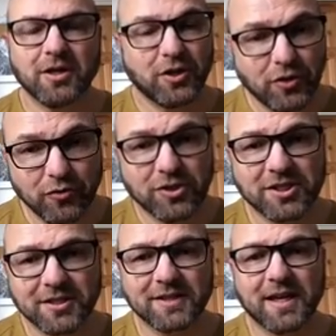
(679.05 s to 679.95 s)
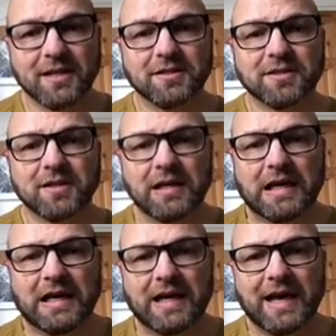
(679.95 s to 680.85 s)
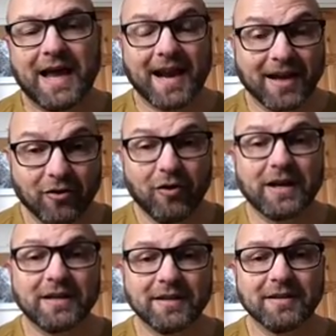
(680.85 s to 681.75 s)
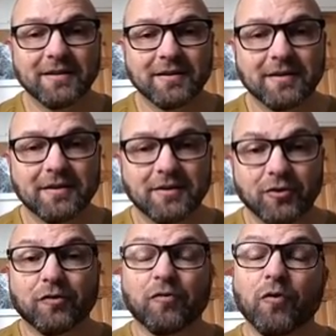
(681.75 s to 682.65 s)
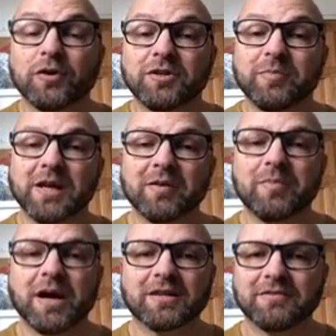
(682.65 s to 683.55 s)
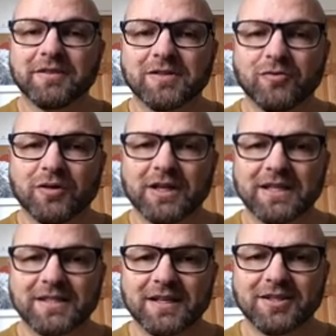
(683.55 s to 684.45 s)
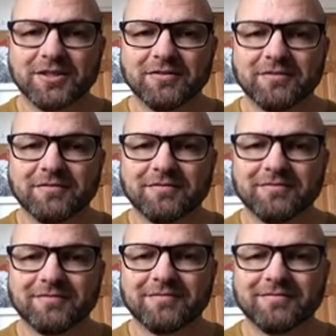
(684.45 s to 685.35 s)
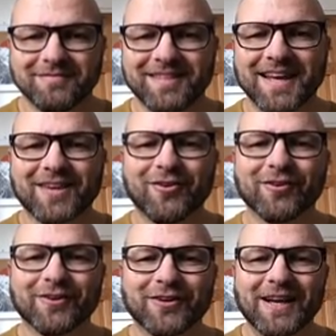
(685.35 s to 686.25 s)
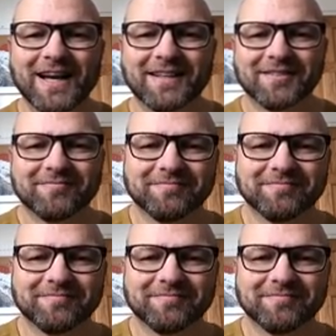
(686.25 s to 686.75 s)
huge success, and I greatly look forward to being a part of this organization. Thank you and good luck.